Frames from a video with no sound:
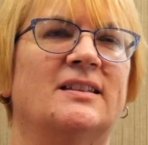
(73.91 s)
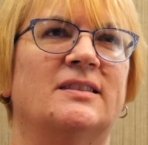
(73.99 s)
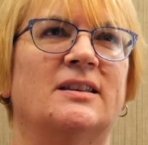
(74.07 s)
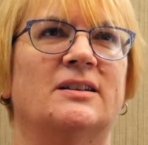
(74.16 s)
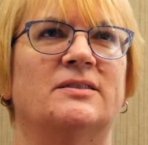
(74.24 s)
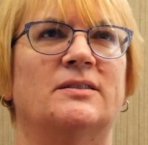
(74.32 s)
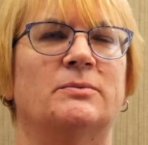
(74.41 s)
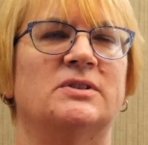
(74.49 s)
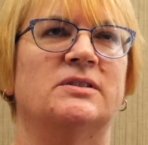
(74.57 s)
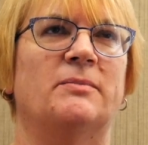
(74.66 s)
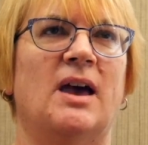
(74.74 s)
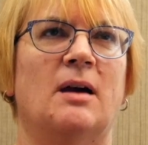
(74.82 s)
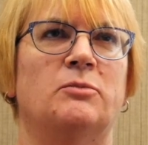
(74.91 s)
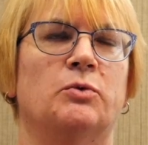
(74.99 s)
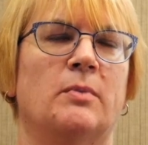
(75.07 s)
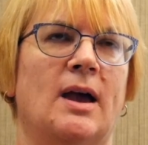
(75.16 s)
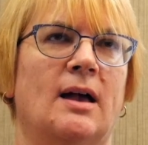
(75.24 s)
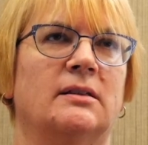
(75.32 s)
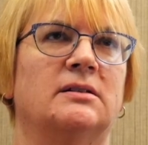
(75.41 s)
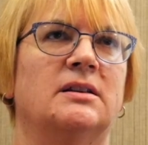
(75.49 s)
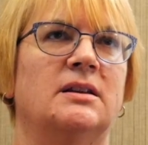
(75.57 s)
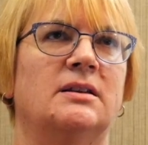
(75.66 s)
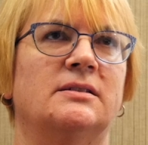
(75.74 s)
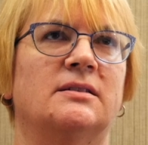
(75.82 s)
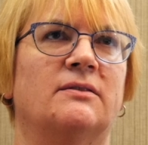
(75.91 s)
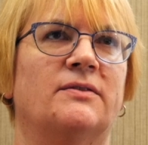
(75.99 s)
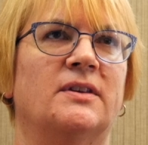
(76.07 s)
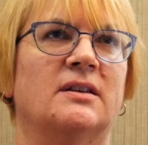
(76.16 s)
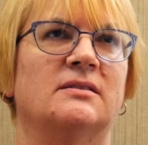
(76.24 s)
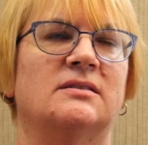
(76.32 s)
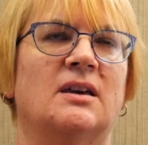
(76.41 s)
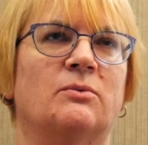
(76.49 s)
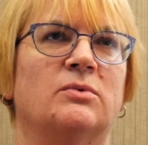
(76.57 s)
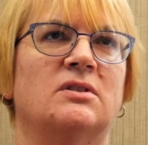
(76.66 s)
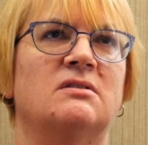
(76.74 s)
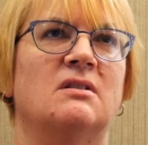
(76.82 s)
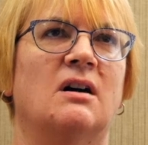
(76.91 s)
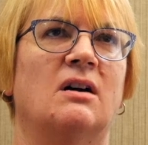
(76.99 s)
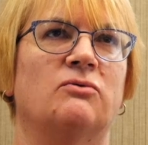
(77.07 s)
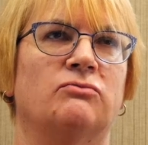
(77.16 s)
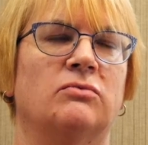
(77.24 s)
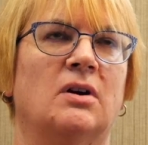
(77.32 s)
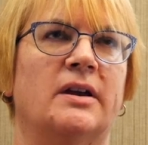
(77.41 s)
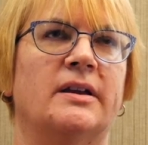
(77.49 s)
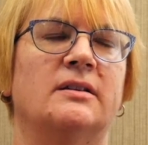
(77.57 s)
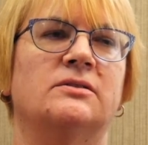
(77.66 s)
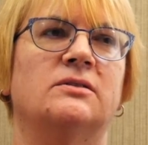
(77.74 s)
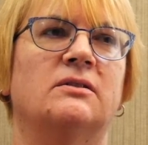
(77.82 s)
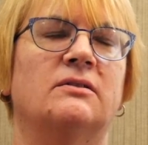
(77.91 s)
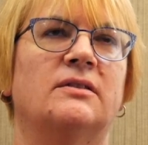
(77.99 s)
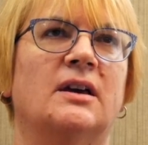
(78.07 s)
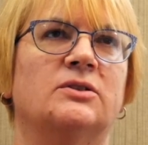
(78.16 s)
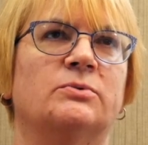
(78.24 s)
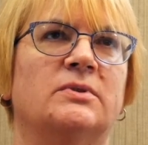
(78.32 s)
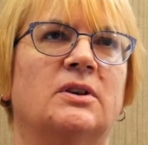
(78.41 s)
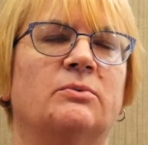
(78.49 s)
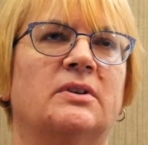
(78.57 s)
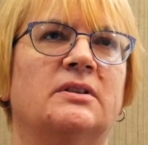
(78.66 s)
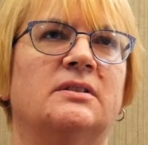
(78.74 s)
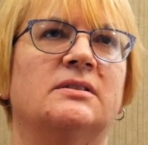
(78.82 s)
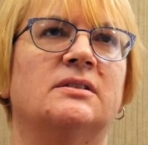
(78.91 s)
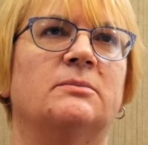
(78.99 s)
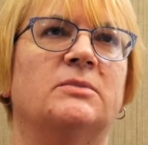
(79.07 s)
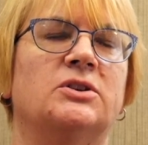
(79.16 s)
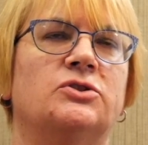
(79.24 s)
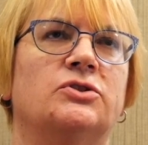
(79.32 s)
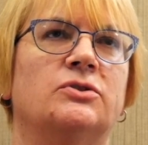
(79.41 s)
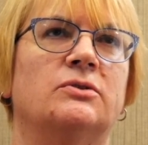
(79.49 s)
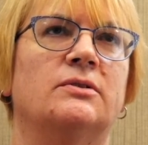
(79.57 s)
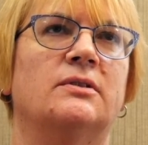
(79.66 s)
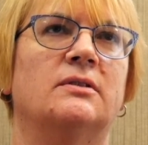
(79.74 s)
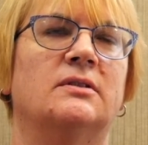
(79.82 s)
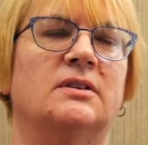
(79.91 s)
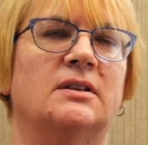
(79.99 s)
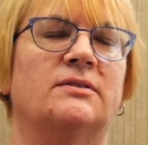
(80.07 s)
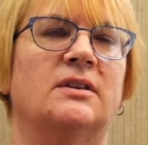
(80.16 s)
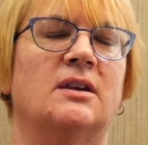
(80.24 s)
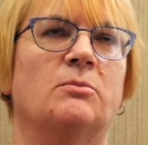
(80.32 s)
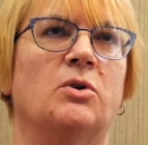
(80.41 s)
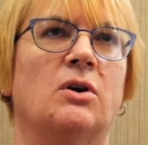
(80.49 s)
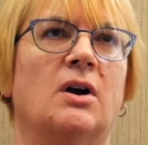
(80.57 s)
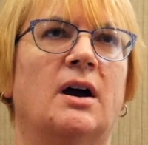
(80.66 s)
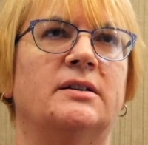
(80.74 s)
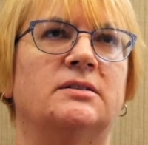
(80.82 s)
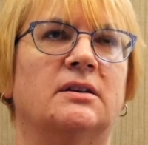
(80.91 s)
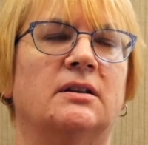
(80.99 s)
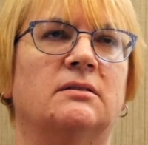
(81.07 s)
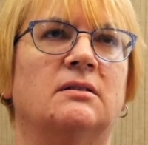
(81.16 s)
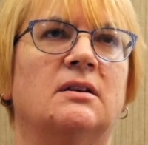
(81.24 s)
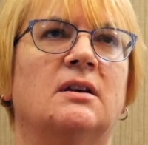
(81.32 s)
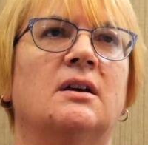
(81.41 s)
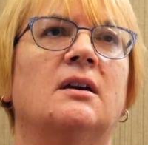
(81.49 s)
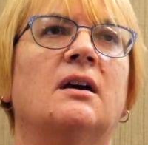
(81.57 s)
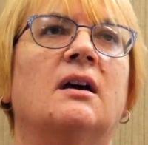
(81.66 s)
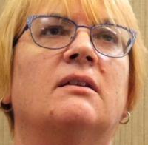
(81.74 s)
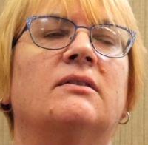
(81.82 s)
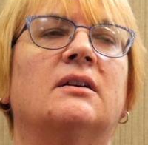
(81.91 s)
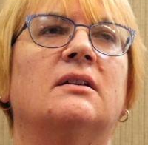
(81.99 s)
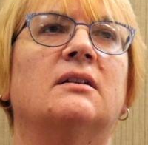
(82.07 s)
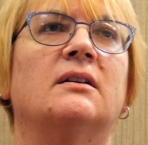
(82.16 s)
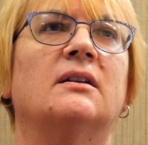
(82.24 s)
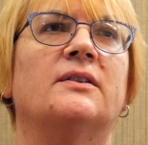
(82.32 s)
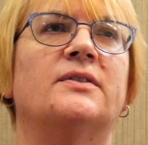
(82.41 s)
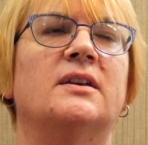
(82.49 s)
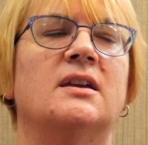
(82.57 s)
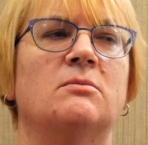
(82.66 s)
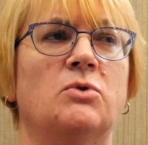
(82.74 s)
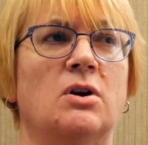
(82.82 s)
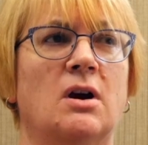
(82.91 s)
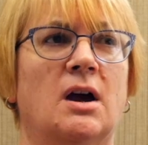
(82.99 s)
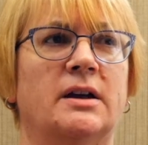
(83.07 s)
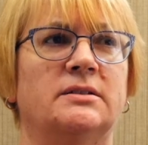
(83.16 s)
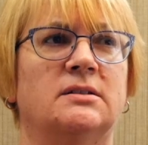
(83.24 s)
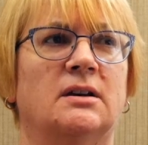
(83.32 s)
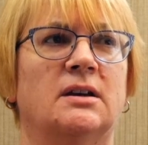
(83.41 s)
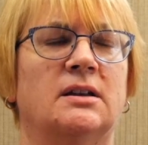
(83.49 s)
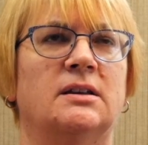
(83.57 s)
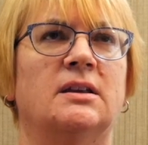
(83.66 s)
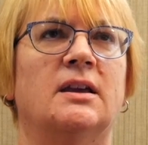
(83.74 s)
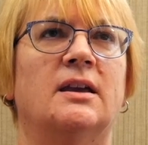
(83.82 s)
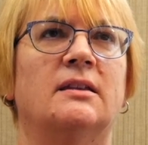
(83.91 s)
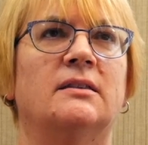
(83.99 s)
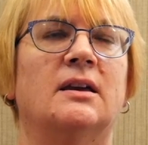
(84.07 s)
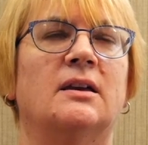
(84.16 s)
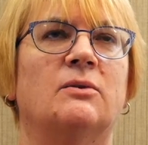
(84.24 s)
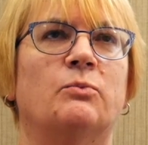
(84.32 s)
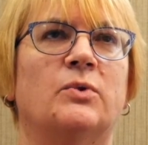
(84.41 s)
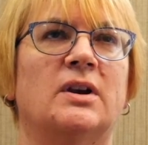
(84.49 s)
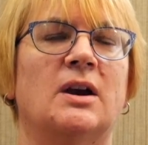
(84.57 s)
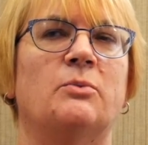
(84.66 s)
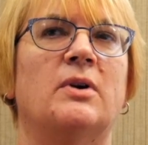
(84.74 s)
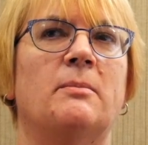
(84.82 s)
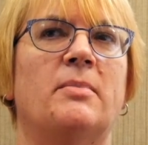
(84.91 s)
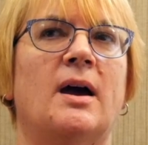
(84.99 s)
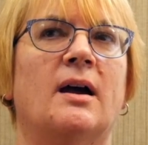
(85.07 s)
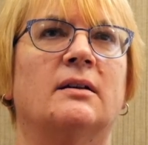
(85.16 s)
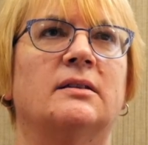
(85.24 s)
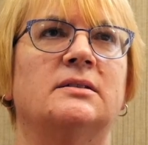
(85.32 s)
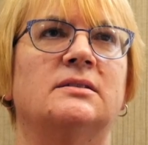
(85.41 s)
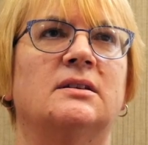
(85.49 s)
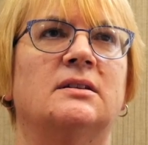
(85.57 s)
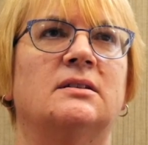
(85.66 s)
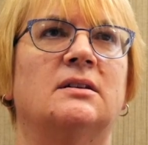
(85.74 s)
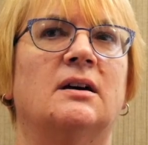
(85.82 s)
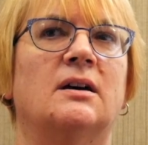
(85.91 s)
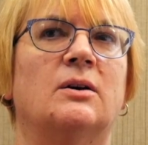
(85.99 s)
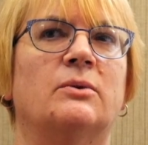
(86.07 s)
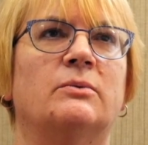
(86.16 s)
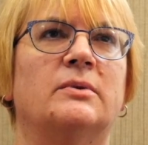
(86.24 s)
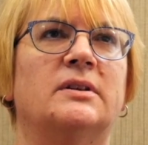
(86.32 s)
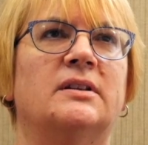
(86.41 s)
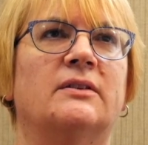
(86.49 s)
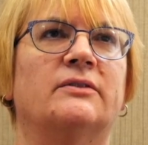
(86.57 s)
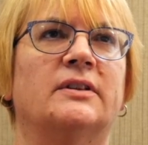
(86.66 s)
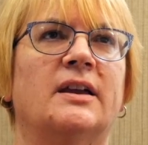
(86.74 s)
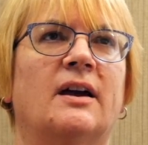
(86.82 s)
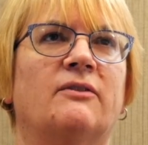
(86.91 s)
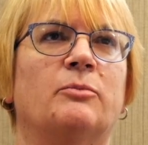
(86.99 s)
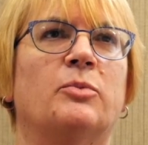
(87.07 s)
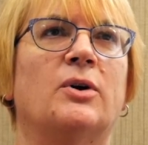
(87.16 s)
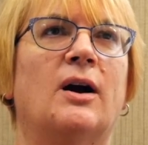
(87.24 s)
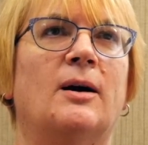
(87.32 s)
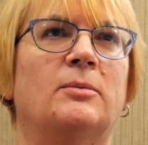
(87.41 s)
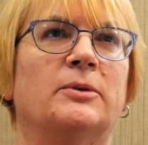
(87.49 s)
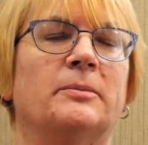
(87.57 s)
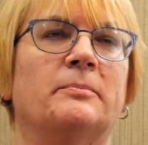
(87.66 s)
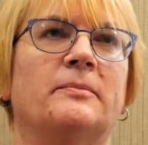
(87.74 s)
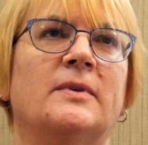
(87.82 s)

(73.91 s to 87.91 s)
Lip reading: There were some abnormalities and things that were not right, so that's when they wanted to send me to get the MRI done. And then I got the MRI done, and when I went back, they said, we definitely have a problem,